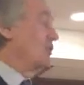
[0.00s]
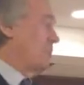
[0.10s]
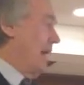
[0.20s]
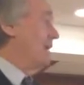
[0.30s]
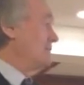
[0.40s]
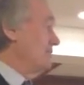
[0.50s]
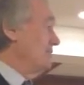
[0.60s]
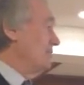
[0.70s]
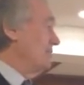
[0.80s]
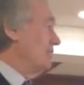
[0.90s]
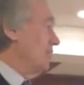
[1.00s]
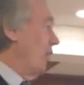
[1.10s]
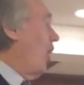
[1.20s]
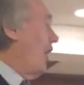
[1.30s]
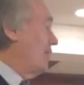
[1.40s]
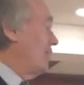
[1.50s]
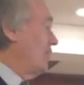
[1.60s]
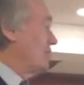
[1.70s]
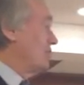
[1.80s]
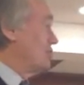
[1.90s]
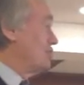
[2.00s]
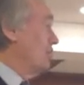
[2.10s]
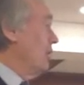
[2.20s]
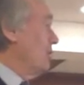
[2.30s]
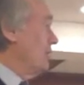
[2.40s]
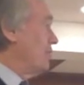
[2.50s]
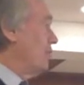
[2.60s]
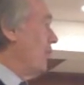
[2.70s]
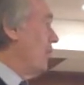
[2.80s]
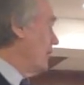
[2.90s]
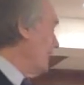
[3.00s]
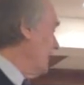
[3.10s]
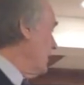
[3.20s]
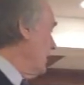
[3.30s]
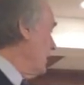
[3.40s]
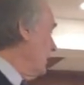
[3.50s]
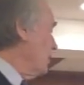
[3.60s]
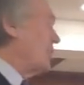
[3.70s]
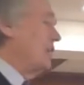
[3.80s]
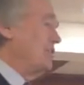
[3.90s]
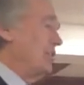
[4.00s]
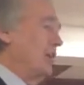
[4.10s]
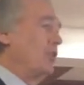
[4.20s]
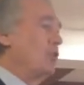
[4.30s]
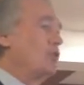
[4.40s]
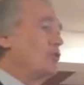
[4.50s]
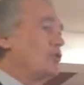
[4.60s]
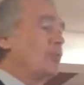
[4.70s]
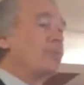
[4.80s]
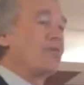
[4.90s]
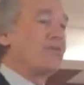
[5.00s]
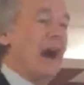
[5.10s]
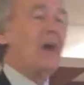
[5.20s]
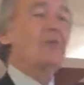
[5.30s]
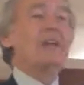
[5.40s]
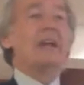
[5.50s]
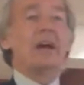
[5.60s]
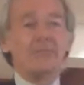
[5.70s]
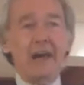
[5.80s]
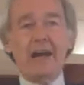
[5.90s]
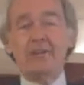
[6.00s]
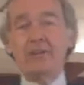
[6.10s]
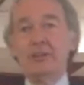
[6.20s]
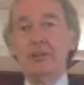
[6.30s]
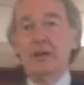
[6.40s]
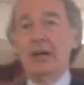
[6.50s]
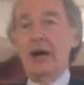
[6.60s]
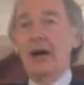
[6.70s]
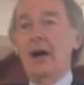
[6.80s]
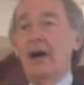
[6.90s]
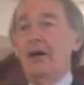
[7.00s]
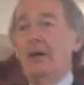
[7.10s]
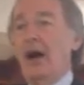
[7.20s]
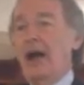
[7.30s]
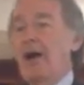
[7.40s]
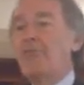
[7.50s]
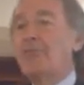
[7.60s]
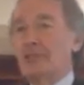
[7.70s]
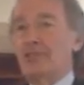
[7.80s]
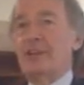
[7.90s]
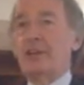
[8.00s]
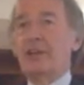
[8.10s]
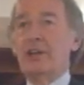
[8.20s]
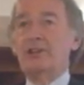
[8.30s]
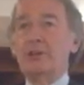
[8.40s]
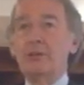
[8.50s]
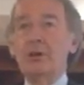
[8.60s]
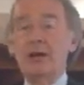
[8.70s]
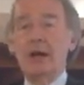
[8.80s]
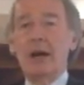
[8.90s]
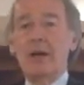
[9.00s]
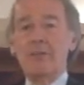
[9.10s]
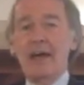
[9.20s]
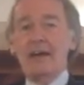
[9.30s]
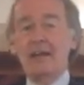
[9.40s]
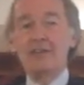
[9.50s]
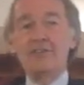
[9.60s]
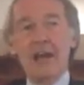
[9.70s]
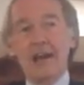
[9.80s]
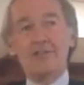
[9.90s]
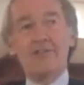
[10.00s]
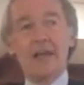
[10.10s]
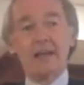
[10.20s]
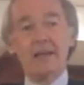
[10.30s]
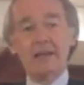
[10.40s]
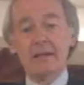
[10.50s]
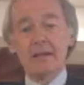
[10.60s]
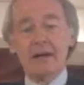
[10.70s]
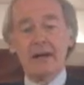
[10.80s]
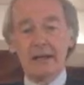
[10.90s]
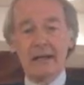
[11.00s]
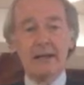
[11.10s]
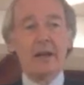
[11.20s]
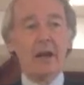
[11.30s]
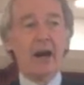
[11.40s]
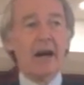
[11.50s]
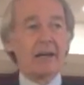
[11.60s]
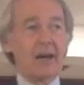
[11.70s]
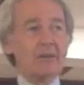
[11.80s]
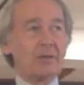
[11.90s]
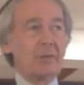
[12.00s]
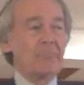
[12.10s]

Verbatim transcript: debate uh, on this issue before it continues to profoundly affect uh, every single issue uh, that is at stake in our country.